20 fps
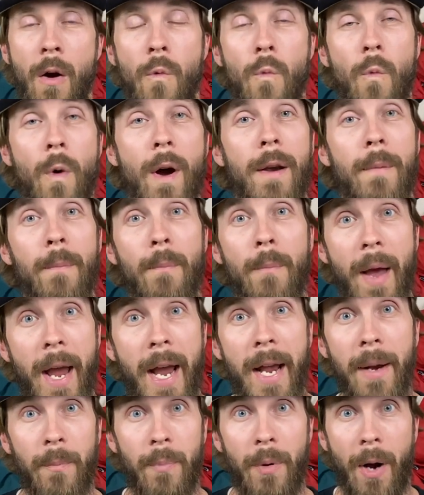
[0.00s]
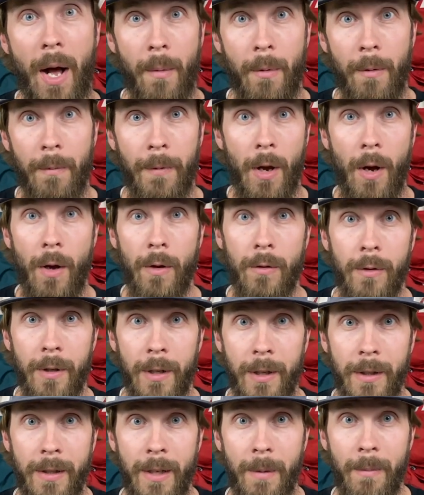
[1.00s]
One main problem that Ultra
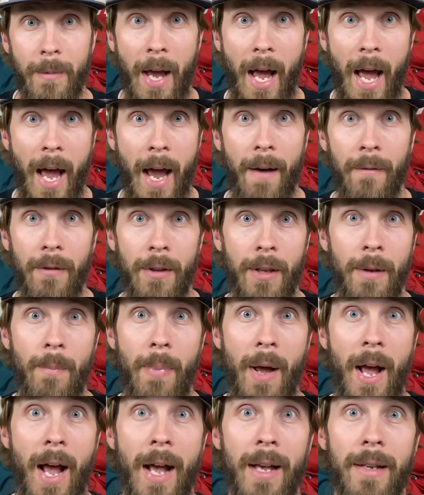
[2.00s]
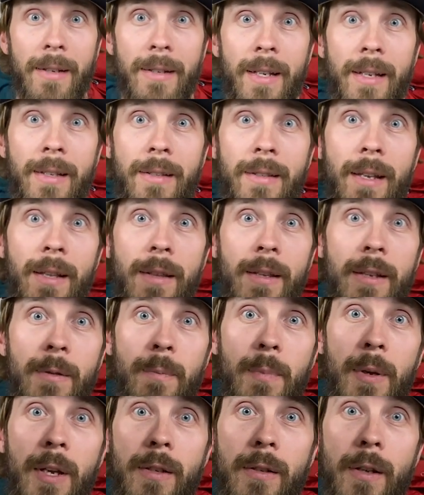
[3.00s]
has seemed to have in the past is that this
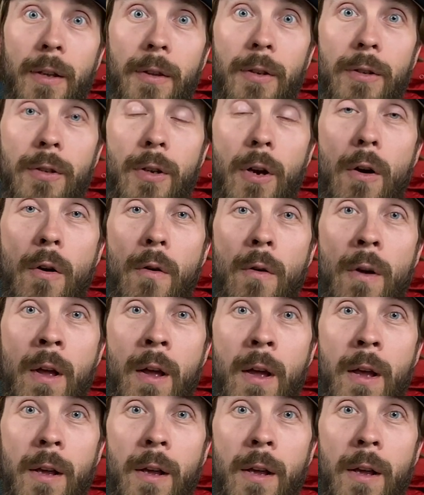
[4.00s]
piece on the toe